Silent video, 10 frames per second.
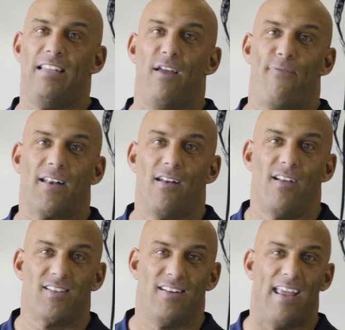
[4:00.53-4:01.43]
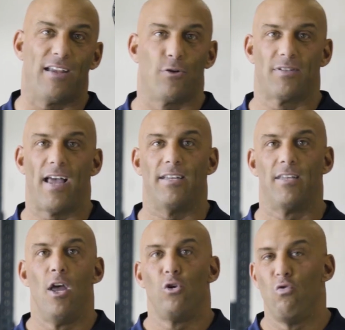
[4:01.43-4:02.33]
the effectiveness of the exercise
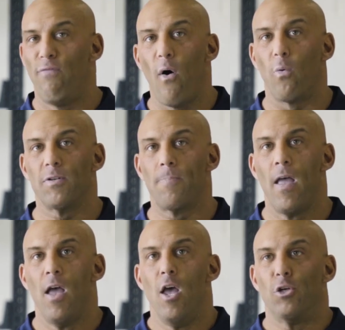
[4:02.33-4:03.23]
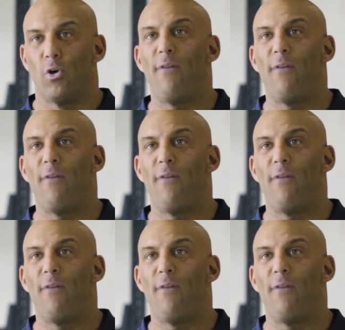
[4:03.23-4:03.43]
twofold. So